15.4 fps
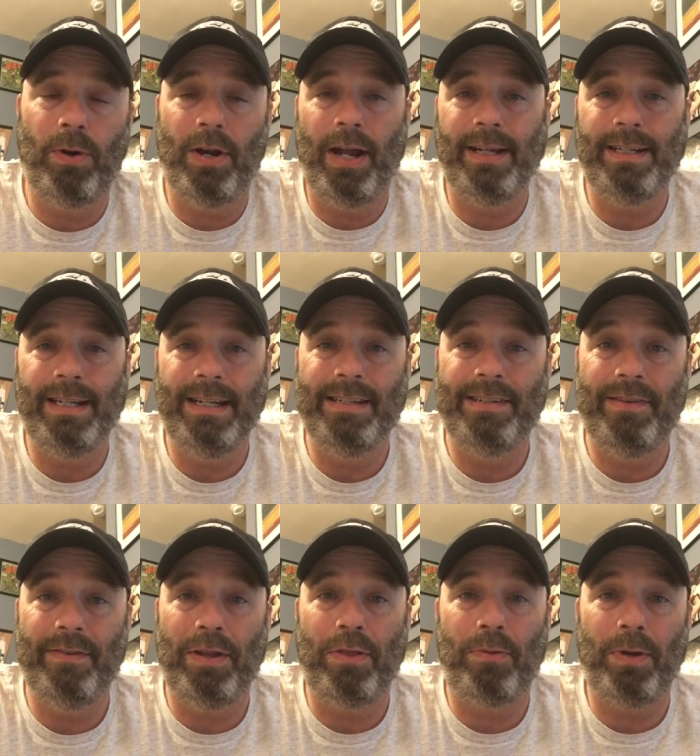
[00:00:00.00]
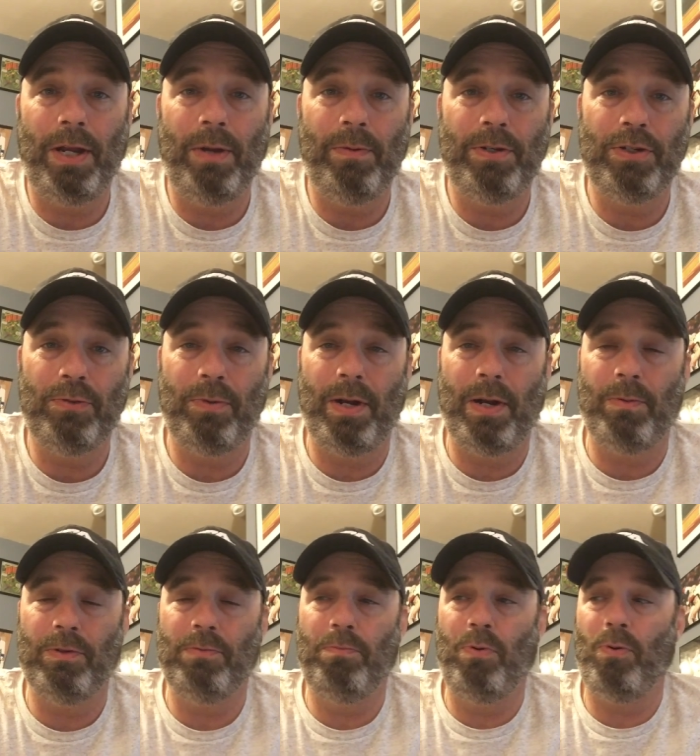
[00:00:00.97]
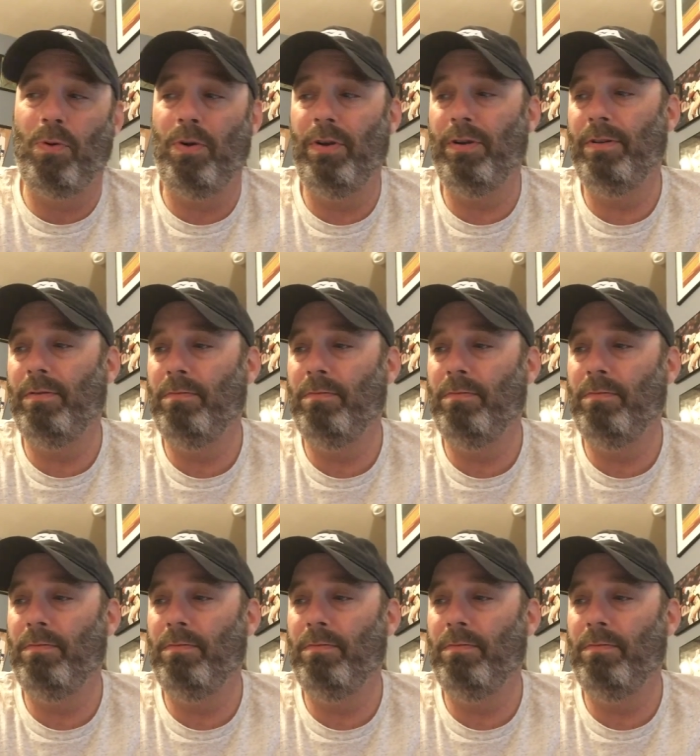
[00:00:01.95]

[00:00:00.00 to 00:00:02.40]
1973, which is when I was born.